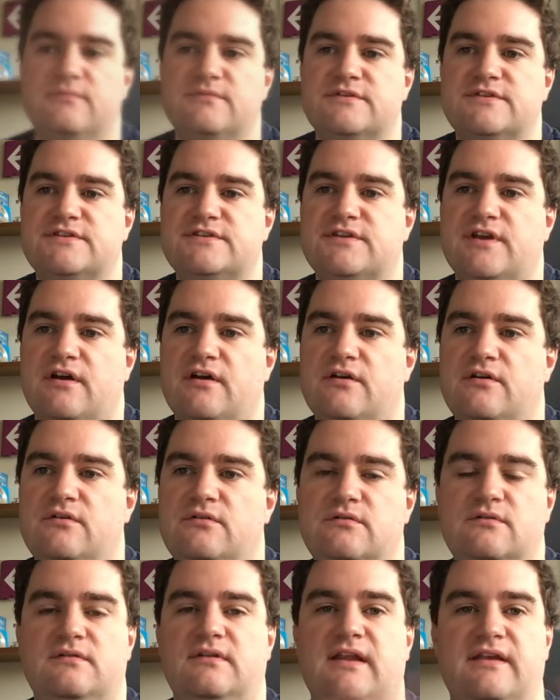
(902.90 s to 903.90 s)

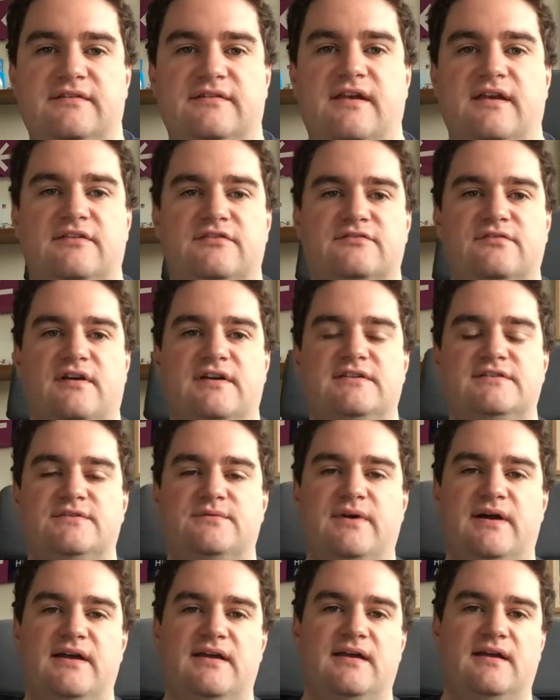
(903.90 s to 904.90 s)
So let's get straight
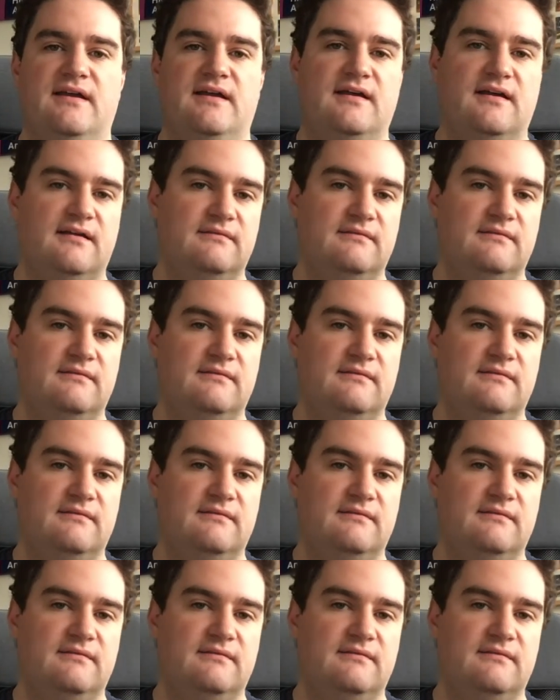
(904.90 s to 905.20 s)
away.